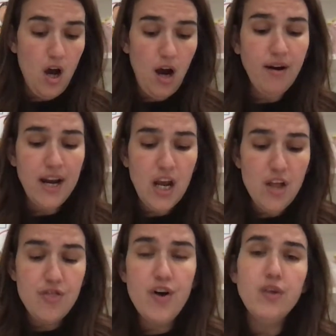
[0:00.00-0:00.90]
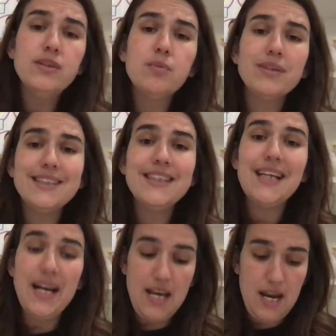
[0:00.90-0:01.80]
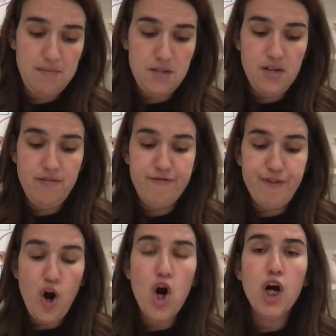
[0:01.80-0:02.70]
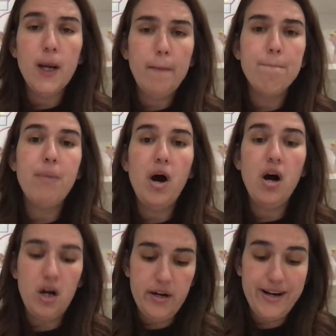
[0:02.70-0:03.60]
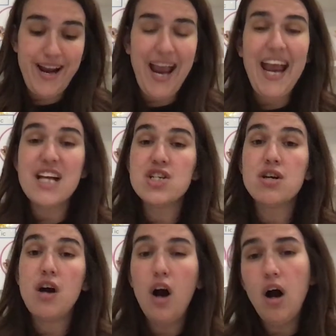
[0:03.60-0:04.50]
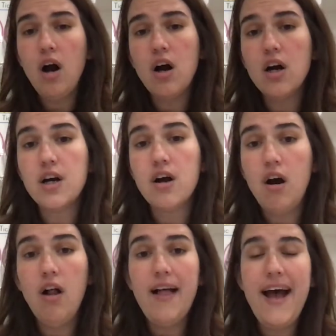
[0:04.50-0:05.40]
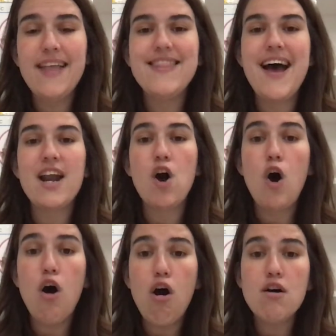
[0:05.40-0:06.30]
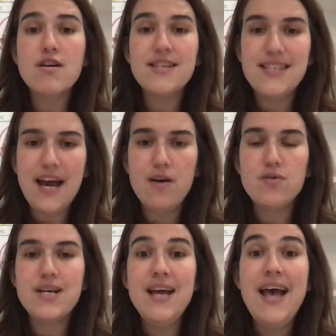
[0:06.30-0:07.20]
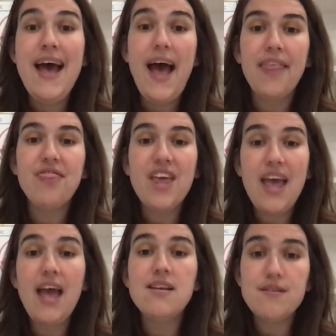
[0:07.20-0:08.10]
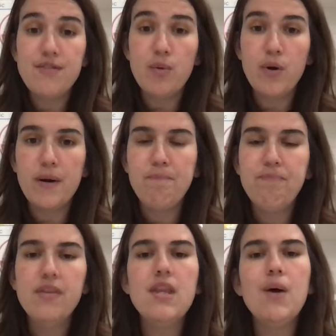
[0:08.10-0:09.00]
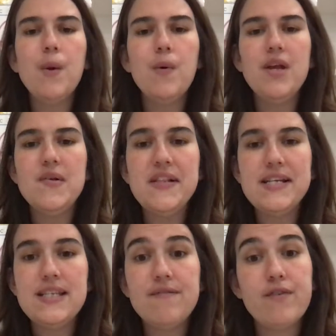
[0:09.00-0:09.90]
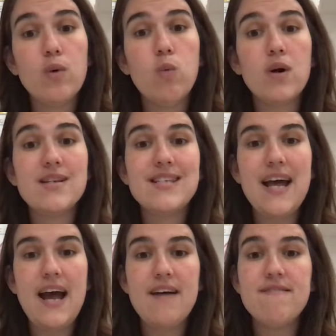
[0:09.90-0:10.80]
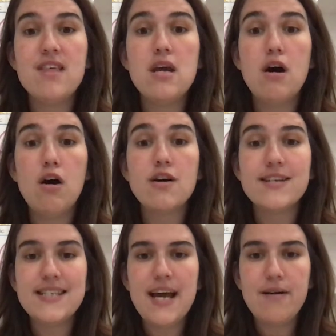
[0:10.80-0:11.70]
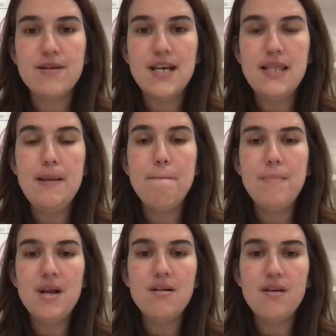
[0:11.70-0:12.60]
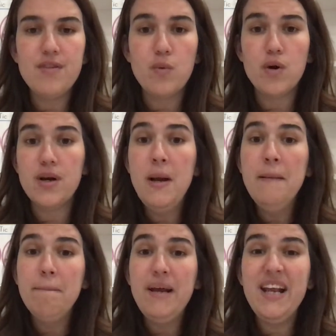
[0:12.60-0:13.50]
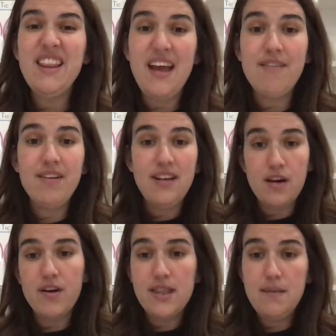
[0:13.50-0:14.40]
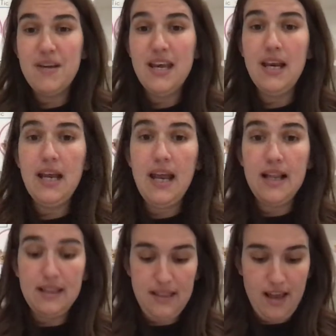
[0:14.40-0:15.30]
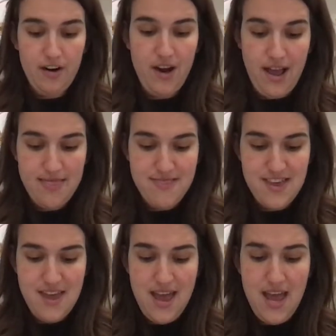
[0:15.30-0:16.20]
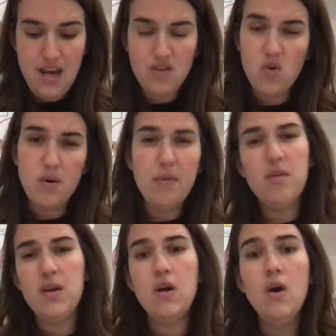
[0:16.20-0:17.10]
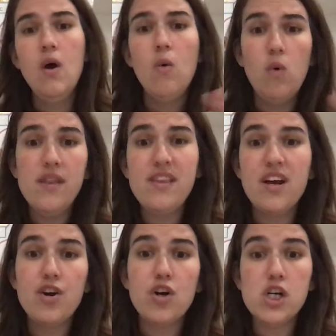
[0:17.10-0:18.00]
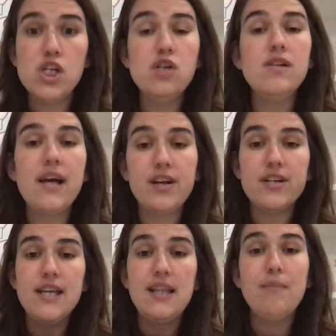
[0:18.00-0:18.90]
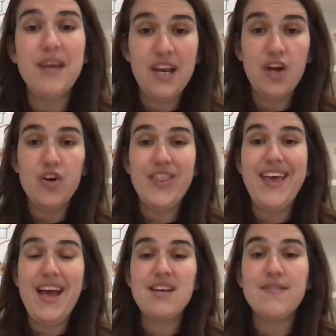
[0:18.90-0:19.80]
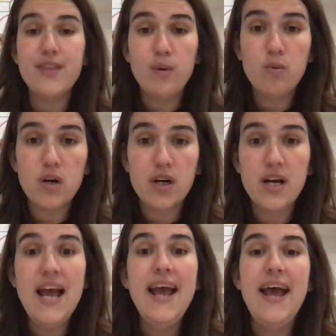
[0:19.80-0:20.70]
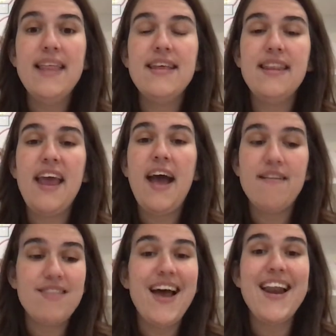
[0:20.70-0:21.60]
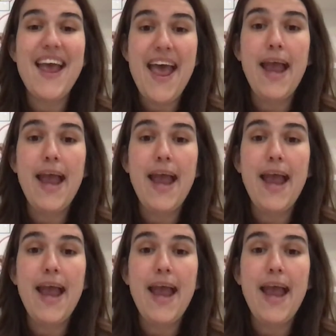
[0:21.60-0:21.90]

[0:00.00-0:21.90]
All right. Those words that I named, far, bar, and car, all had that R sound at the end of the word. Now I want you to listen for words that have the R sound in the middle of the word, meaning they have a letter at the beginning and a letter at the end, or maybe one letter or two letters at the beginning or the end of the word, and then they have that